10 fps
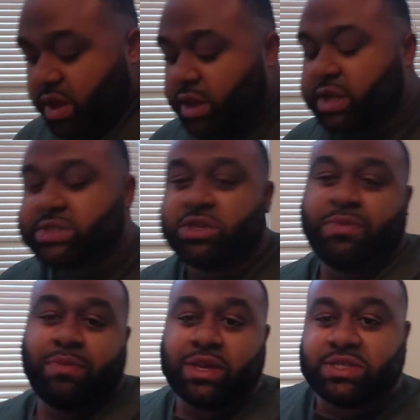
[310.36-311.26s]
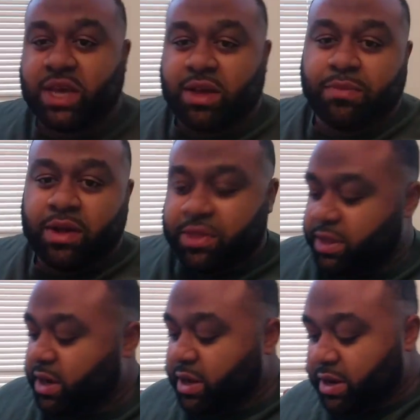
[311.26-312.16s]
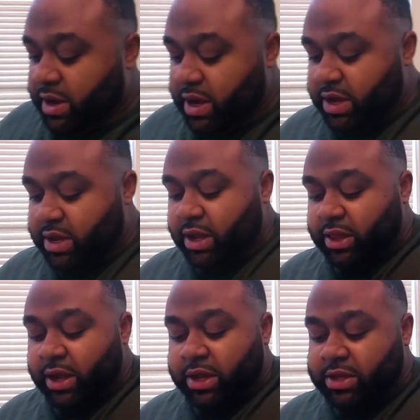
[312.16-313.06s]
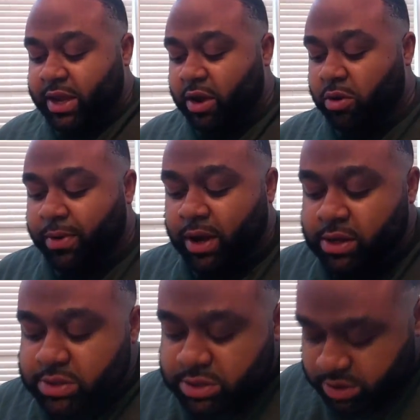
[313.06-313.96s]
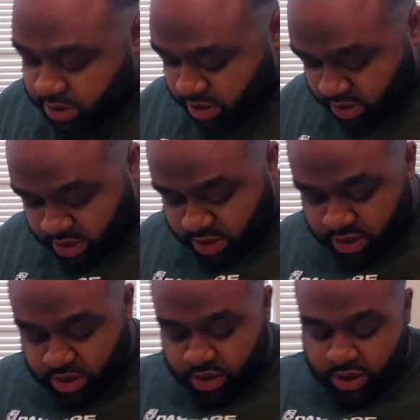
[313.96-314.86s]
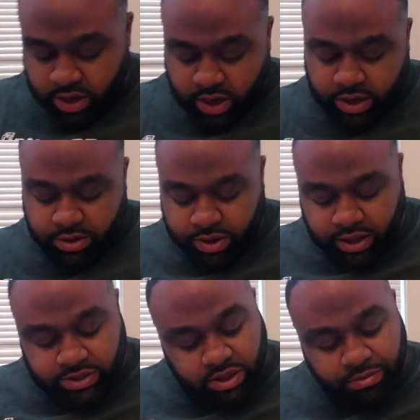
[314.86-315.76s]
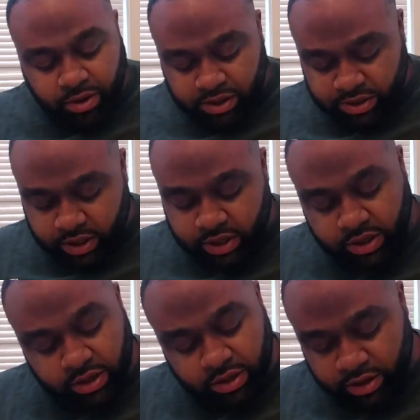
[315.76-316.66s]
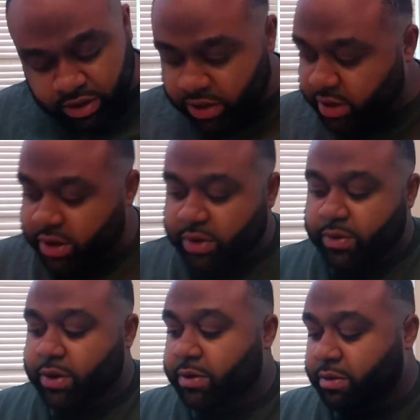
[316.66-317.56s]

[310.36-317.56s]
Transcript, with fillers: This is only my second month getting an, uh, a lucky tackle box. And I do not see a price guide in here anywhere.